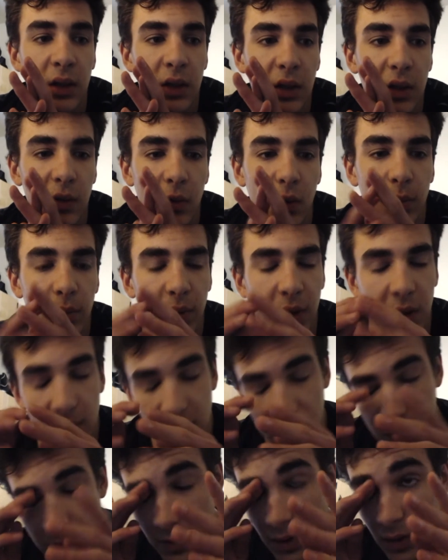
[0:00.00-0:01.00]
It would pretty
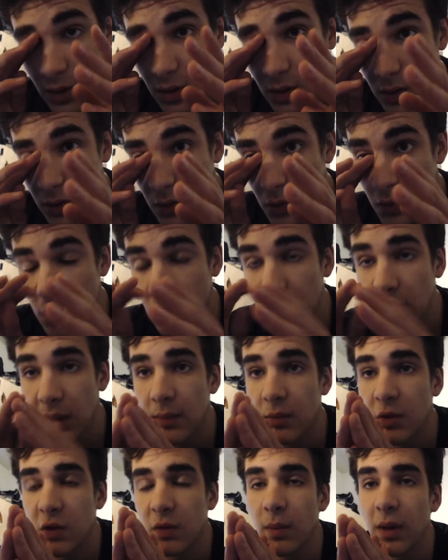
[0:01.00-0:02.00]
much be your username,
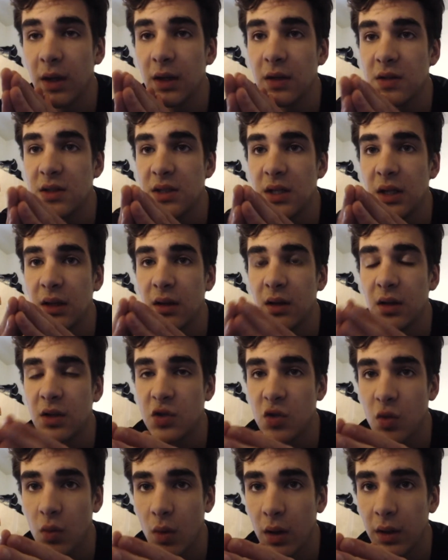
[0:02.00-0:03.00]
which mine is
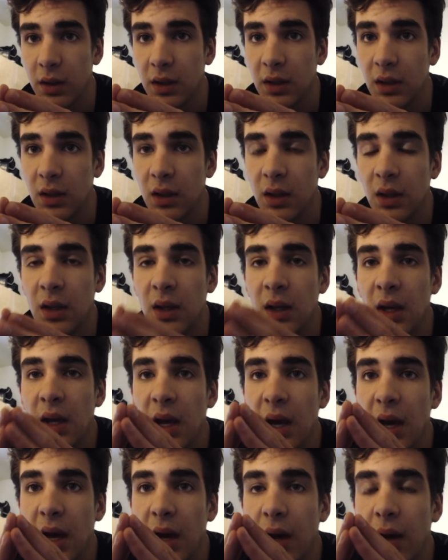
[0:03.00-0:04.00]
tnelectronic.com/Shopify